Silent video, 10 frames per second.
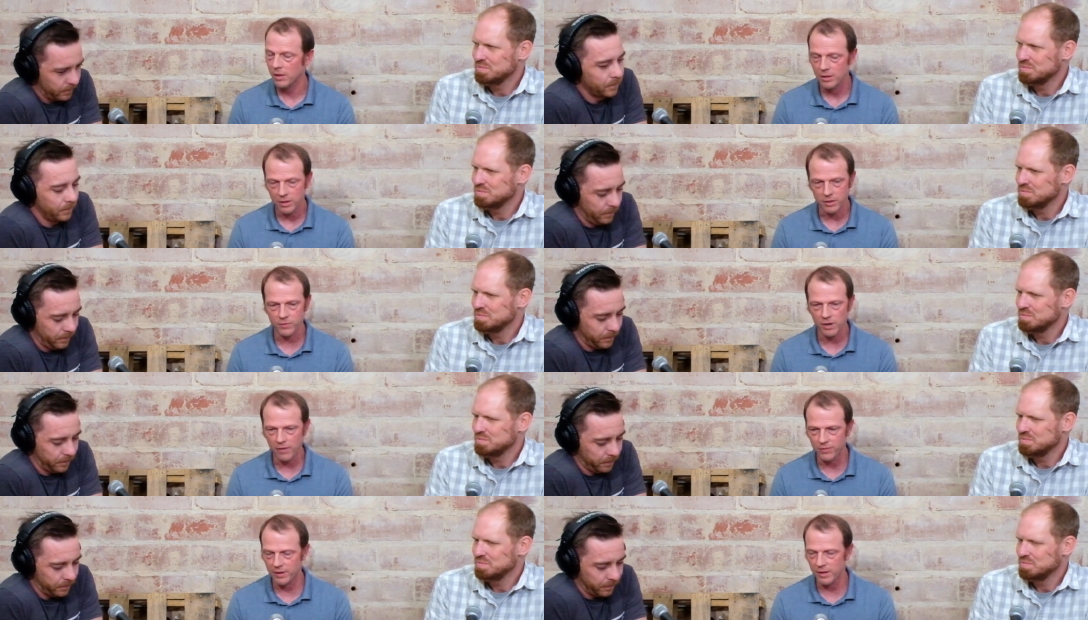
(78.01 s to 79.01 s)
Speaker 1: Mm -hmm. Like if you're
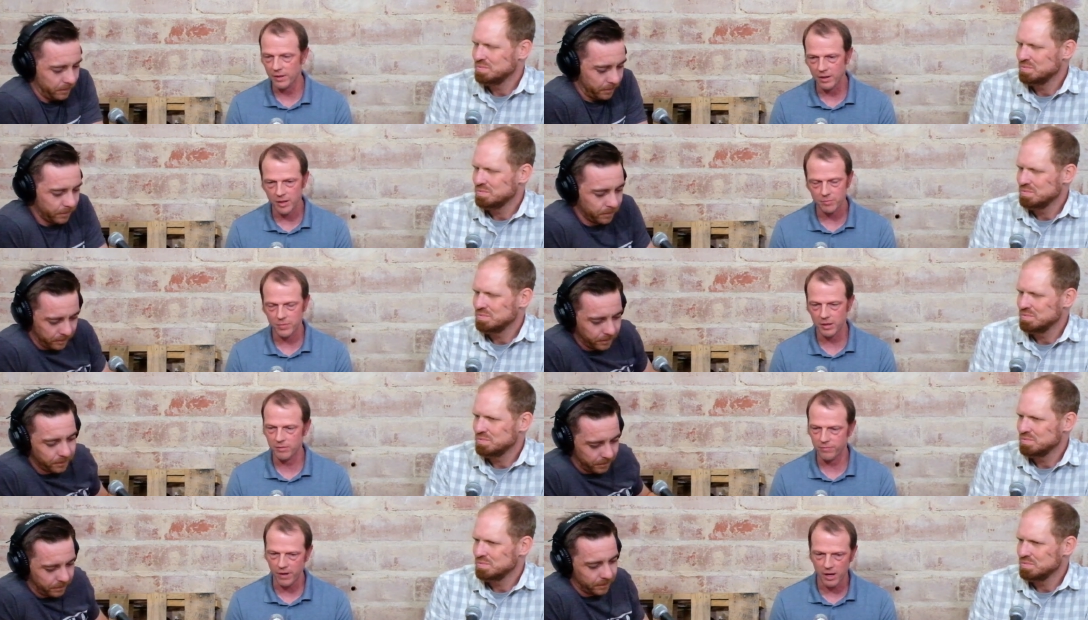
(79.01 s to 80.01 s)
having to get up at
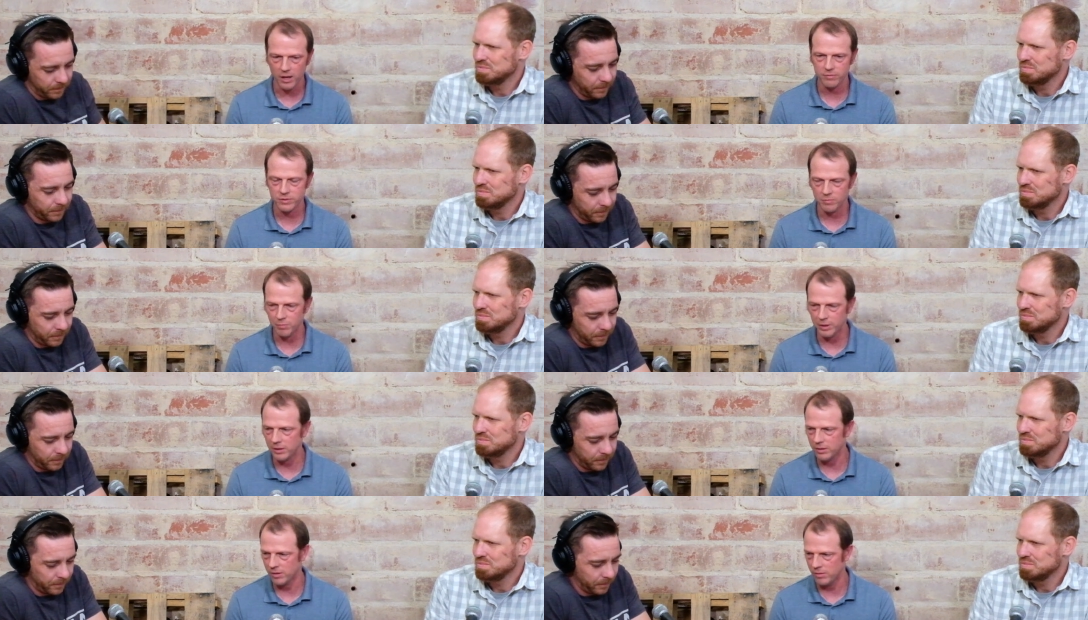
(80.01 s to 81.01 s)
five to beat,
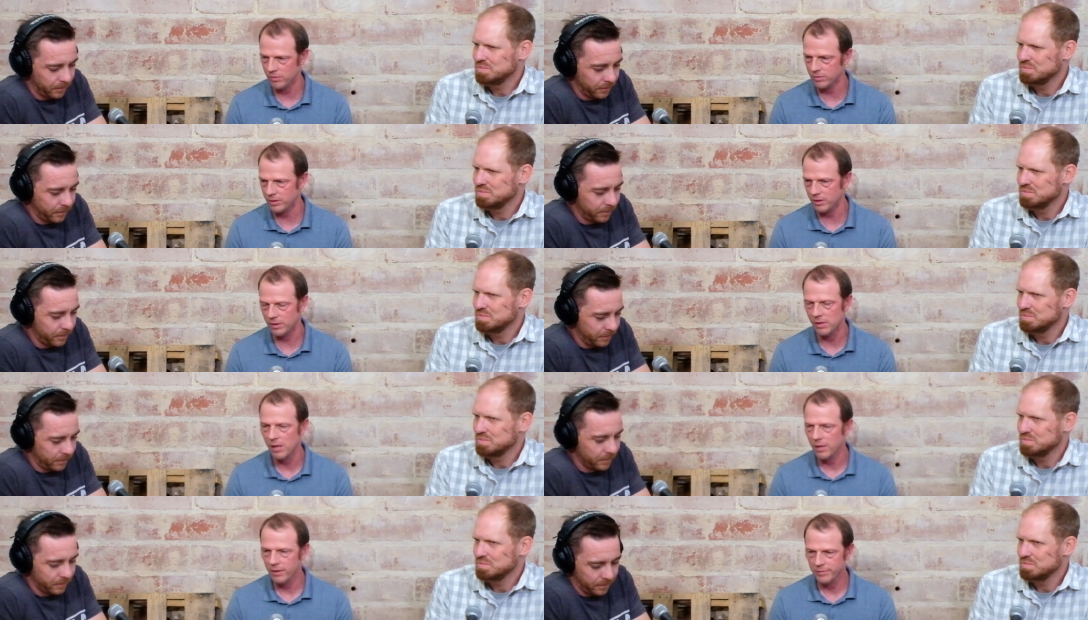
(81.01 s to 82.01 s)
you know, the
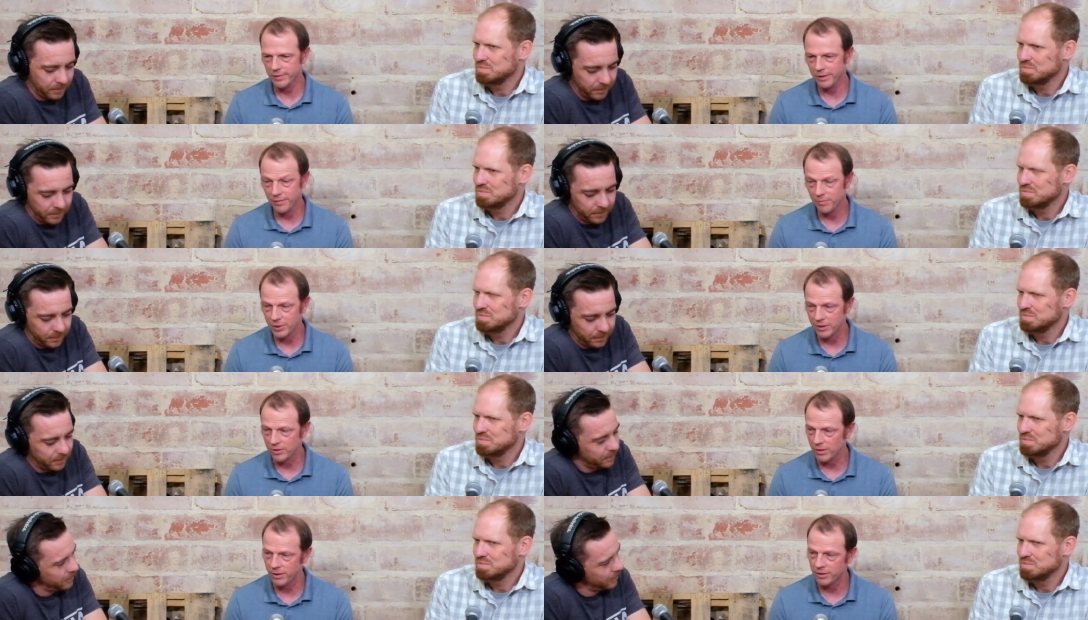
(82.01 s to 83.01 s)

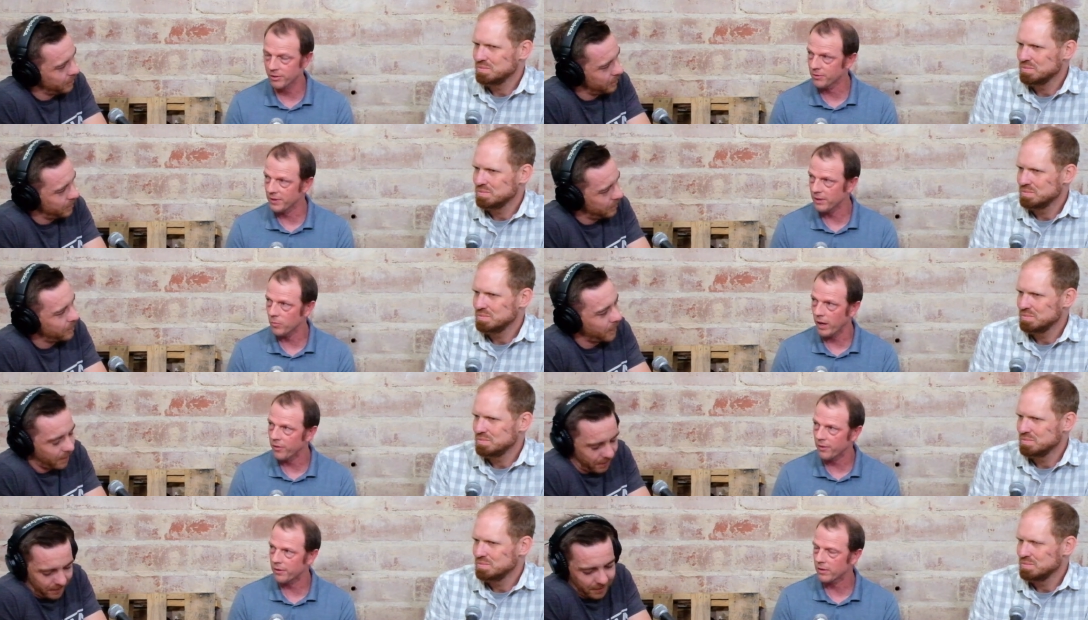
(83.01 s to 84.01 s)
potential 100 degree
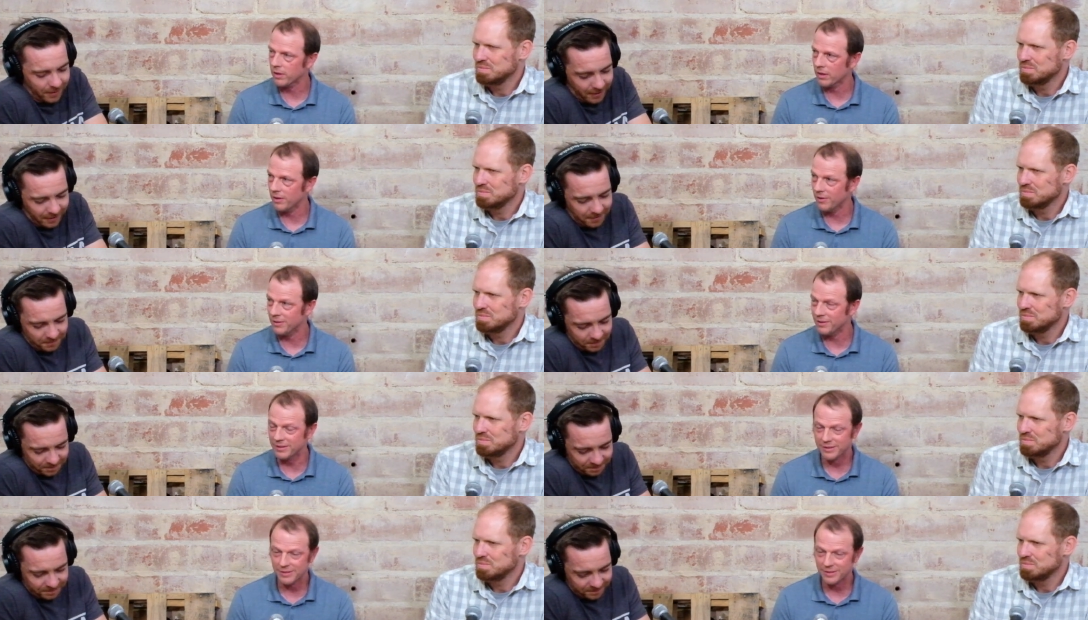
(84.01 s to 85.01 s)
weather, yeah. you know, and
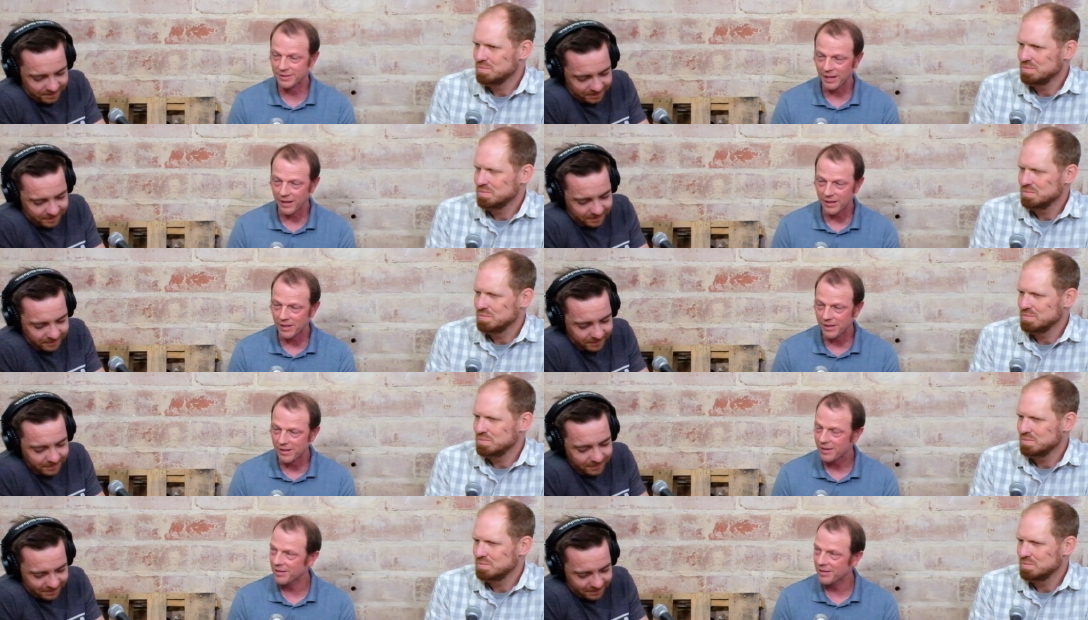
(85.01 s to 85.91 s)
it's 80